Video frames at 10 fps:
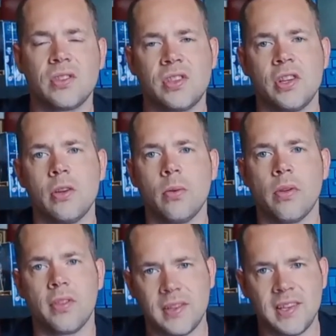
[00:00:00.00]
to
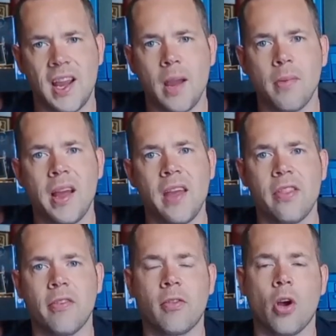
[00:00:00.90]
the timeline.
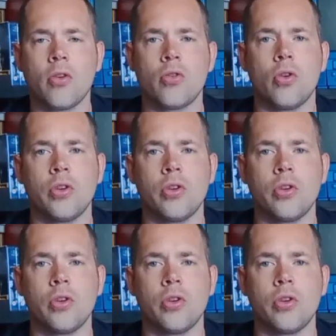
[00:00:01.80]
They've got no